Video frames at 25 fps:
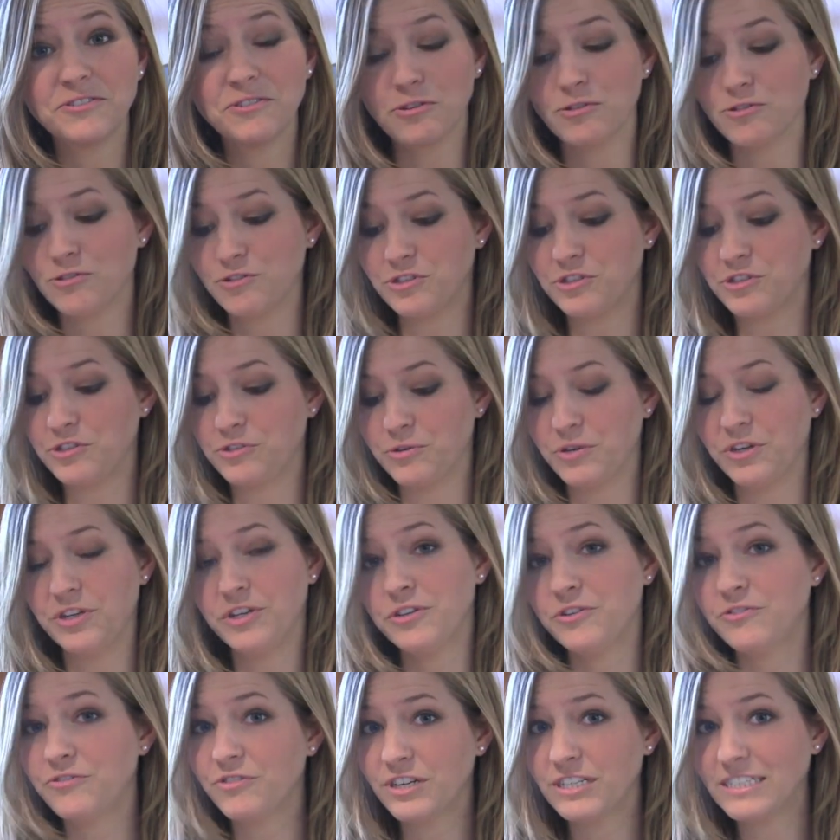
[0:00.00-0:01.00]
grocery store,
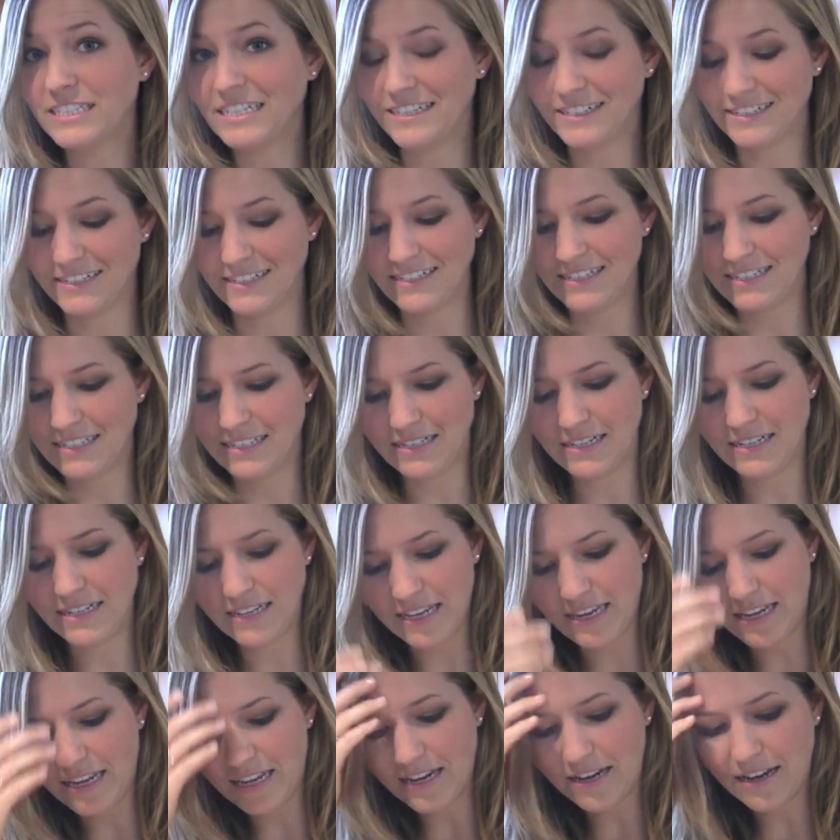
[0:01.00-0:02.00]
New Frontiers in,
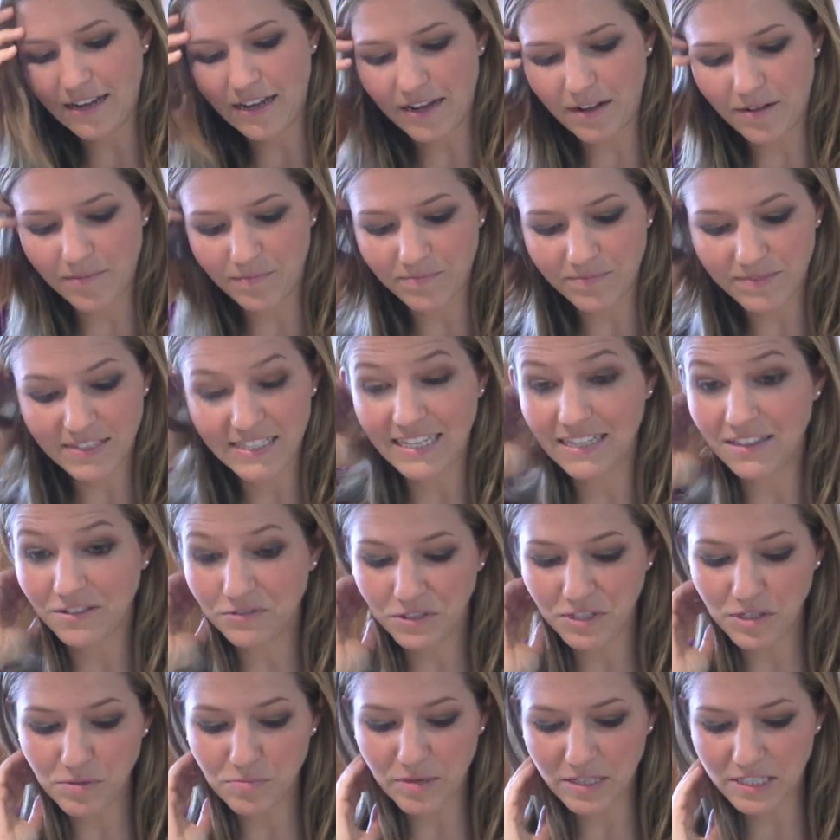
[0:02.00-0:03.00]
in um, San
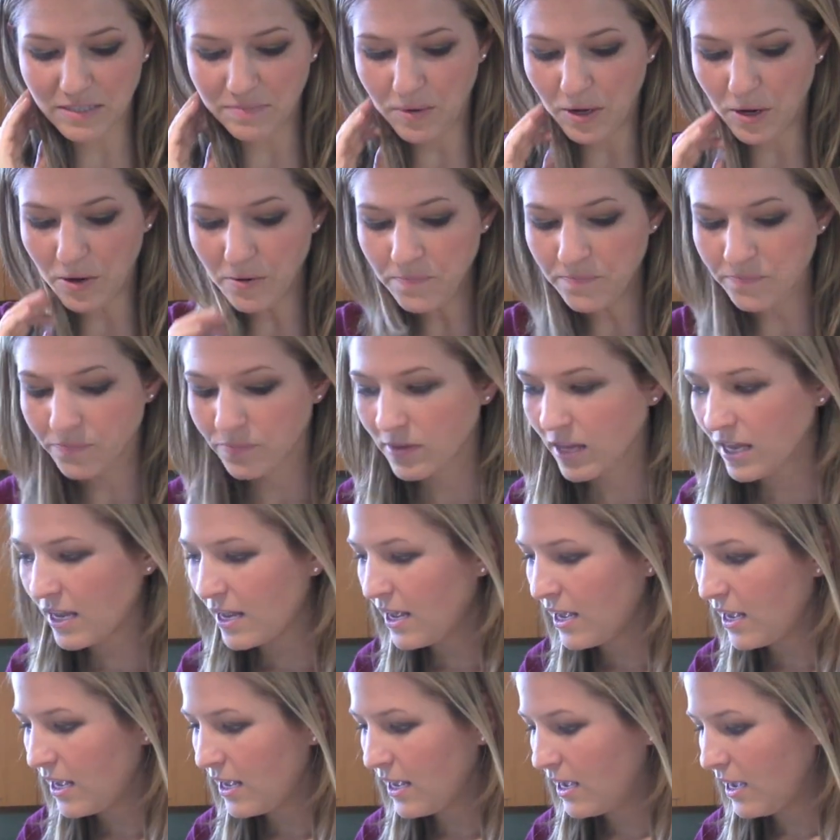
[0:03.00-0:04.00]
Luis Obispo
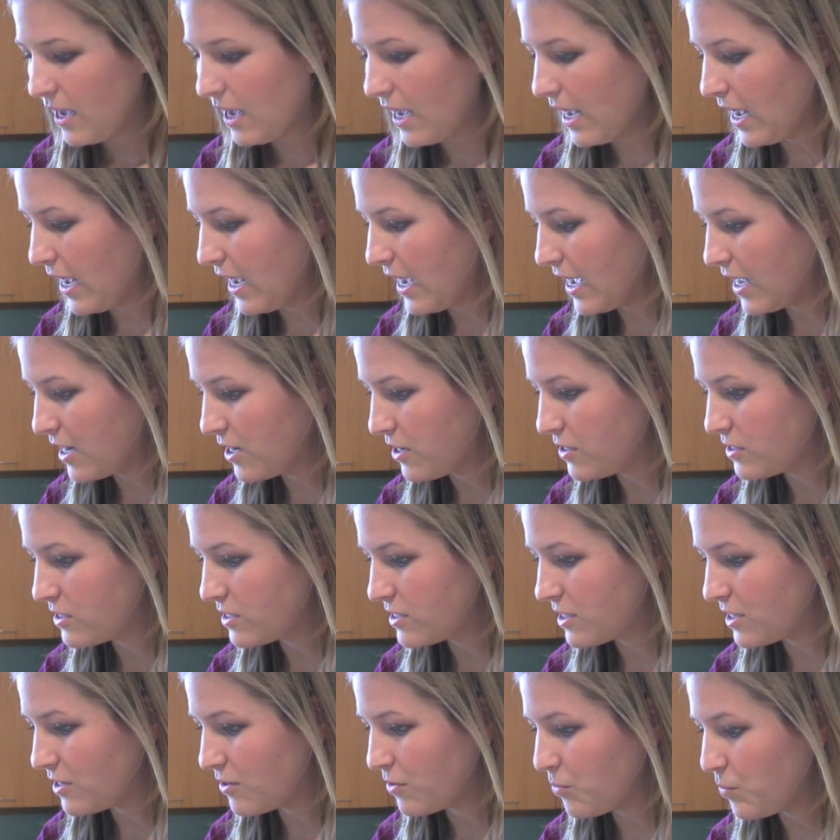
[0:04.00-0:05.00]

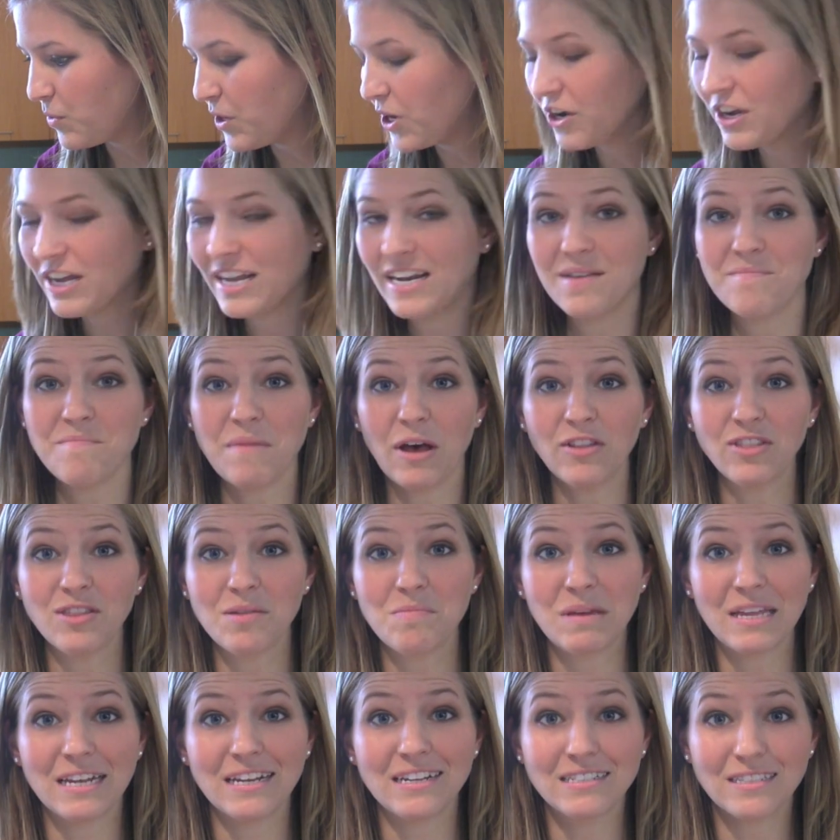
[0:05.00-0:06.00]
and we are gonna melt
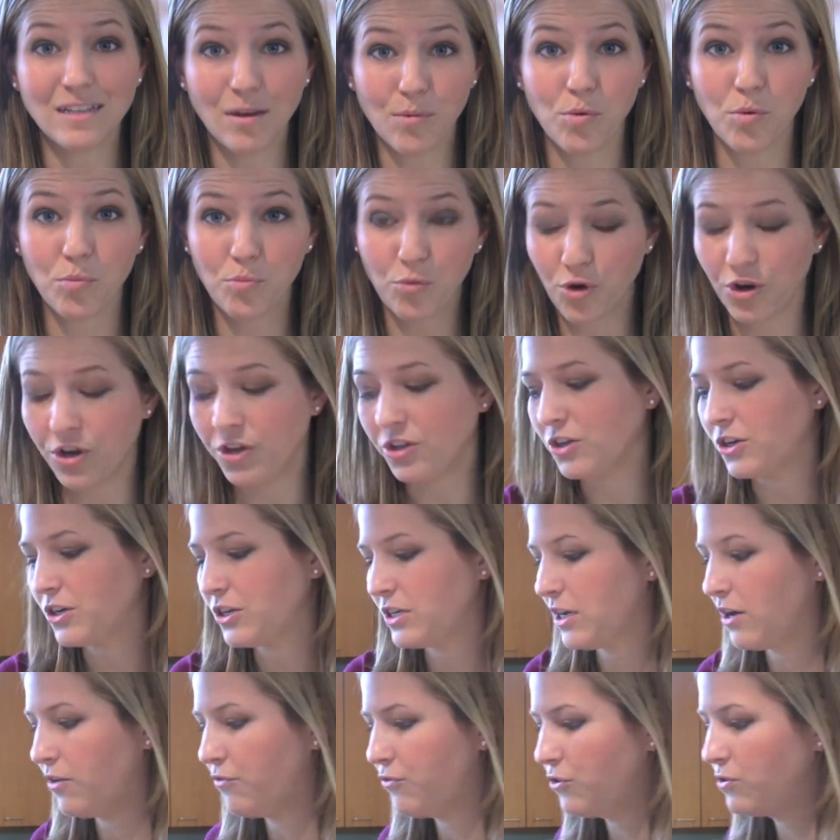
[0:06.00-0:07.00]
them in a double broiler.
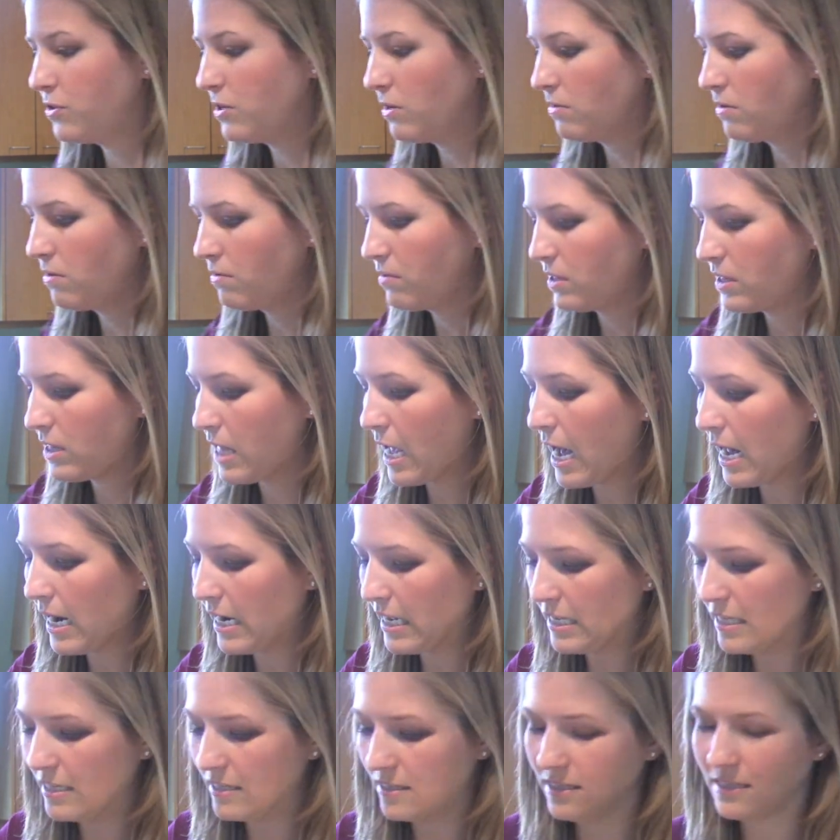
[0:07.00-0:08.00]
Now, if you don't know what
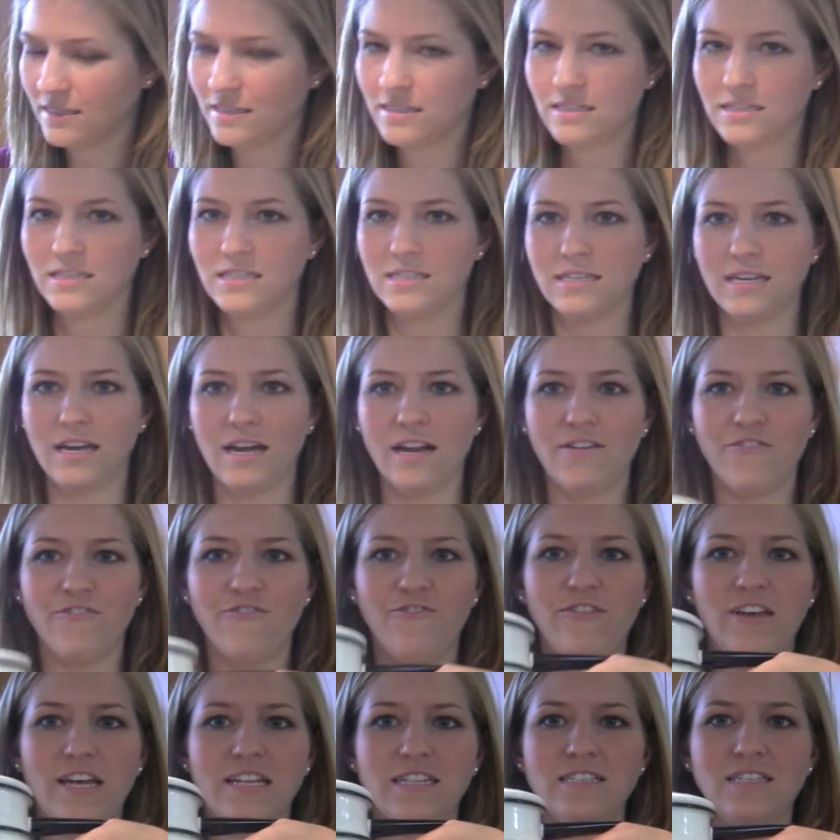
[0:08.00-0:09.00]
that is, it's this kind of
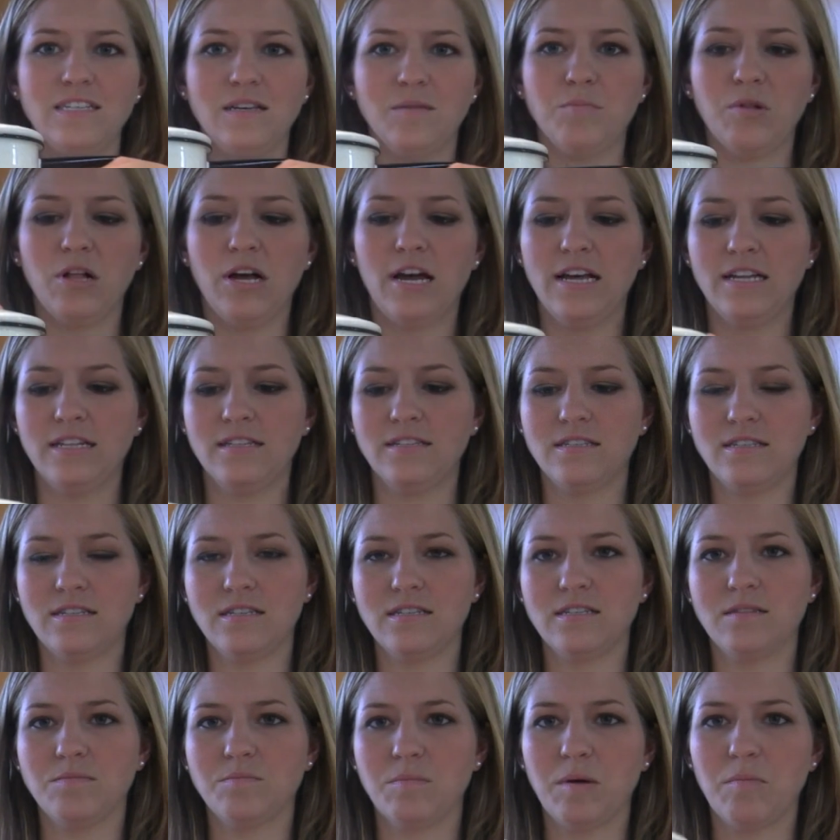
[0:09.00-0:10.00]
fancy appliance.
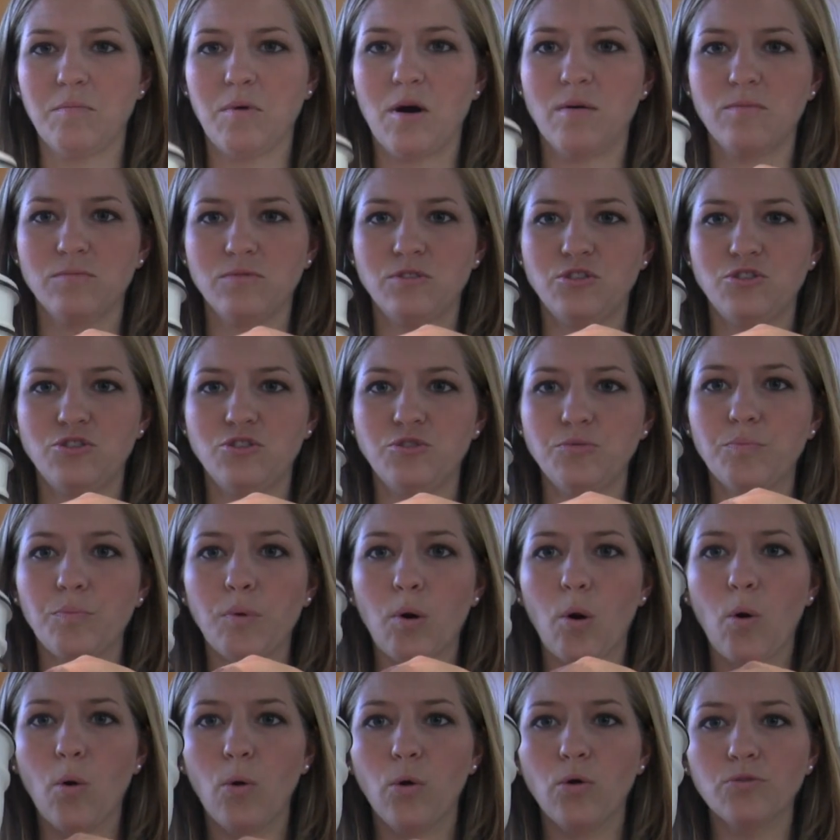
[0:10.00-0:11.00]
This is my mom's
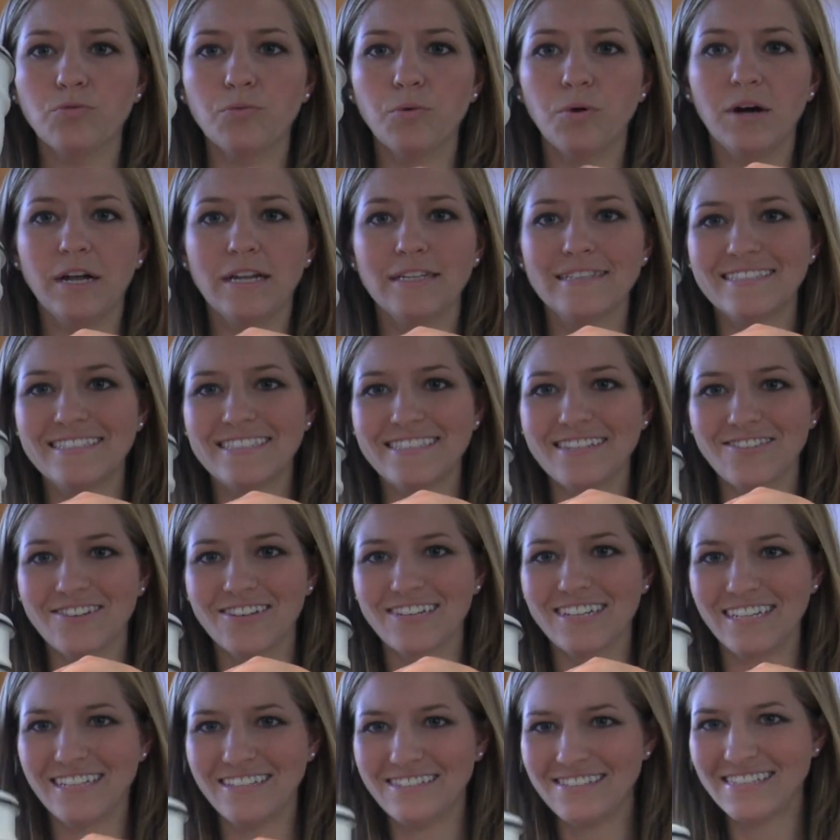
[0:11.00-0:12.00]
super old one, so we're
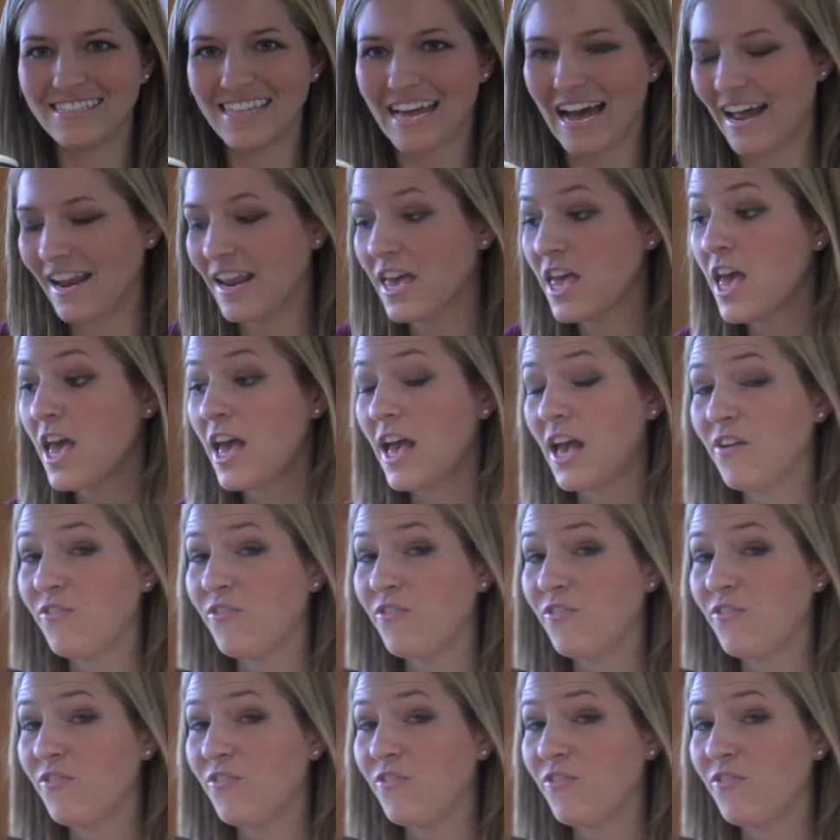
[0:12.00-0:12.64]
gonna use that.